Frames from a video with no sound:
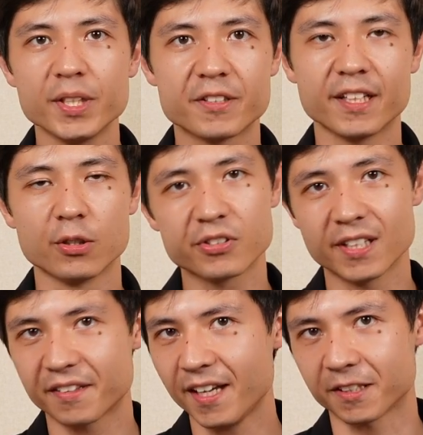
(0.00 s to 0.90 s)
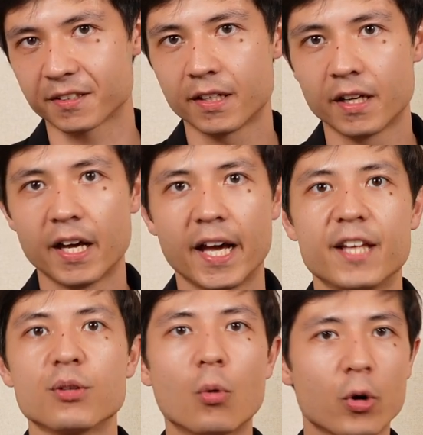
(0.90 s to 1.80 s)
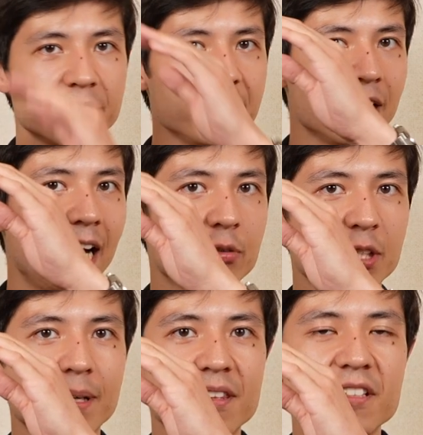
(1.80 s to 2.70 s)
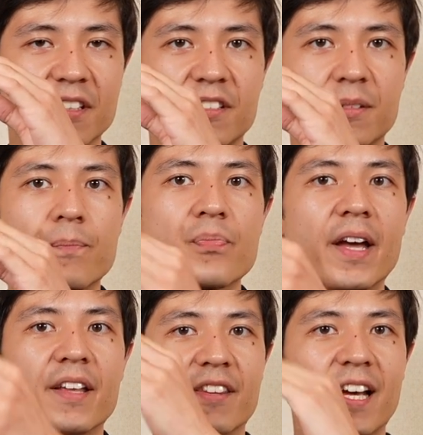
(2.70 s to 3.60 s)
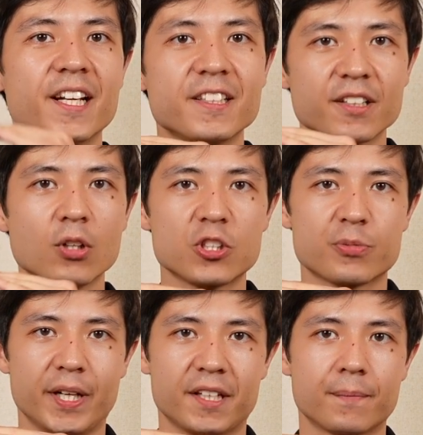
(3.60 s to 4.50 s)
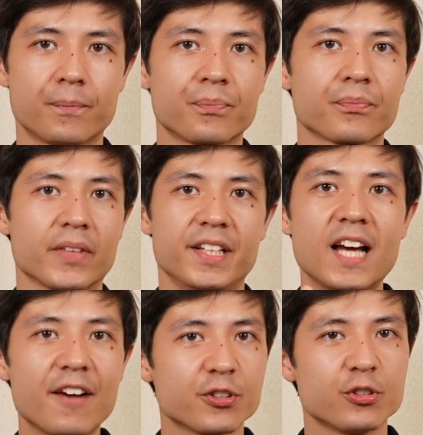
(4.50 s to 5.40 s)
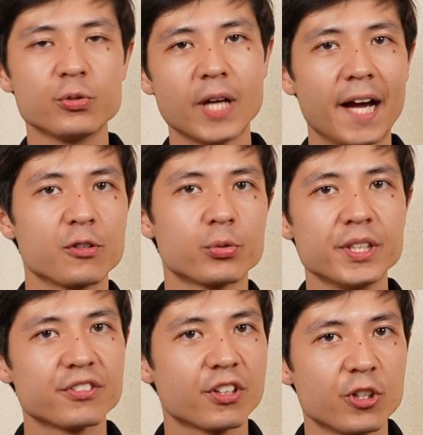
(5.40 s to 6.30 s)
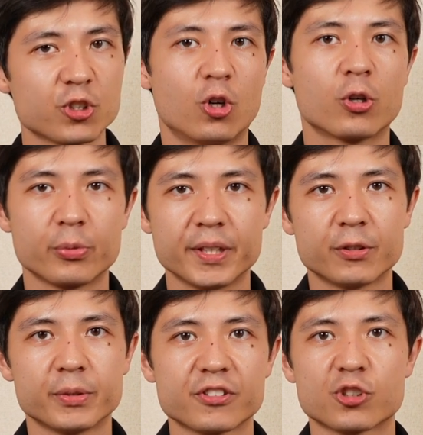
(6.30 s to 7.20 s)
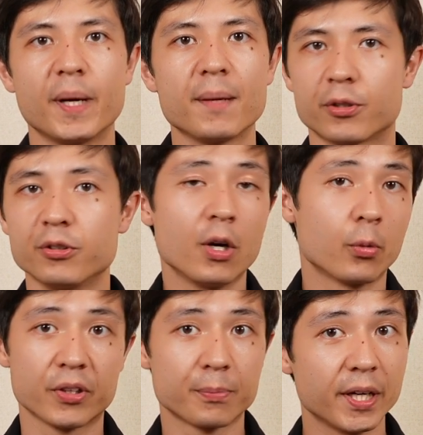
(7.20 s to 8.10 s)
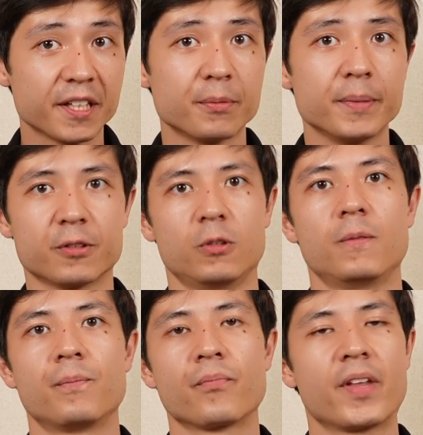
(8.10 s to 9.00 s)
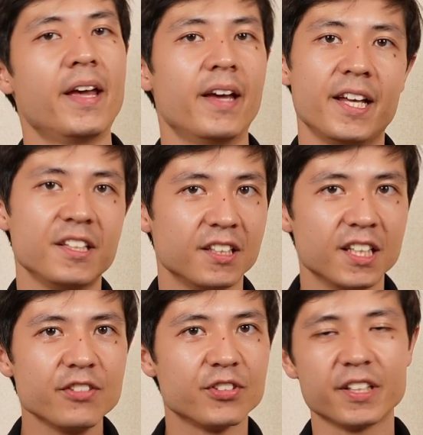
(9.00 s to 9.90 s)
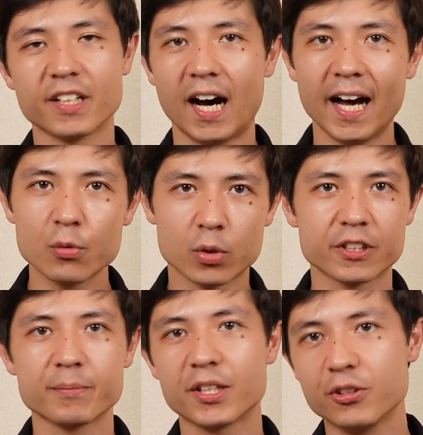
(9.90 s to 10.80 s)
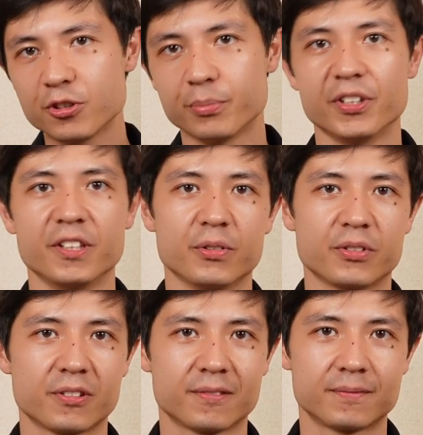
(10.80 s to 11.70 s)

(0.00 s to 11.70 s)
weekday looks like that. In the morning, I write my thesis. Then I take a lunch break. In the afternoon, I do research or read a research paper with a break in the middle. And in the evening, I work on my YouTube videos.